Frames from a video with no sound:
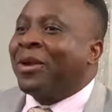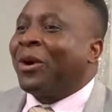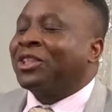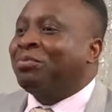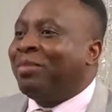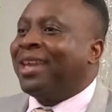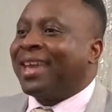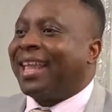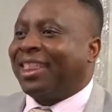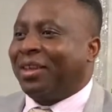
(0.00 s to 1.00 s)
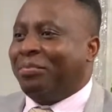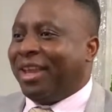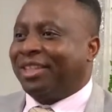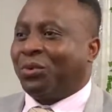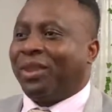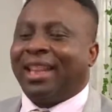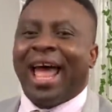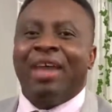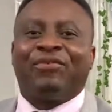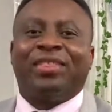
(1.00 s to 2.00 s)
because me getting busy with
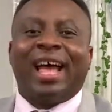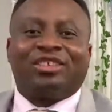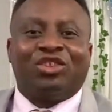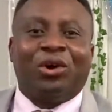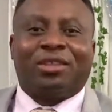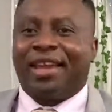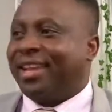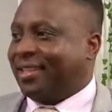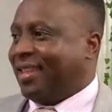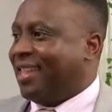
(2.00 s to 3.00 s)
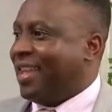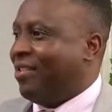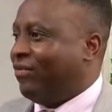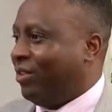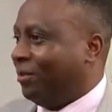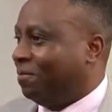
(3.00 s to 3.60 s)
life does not hurt the devil,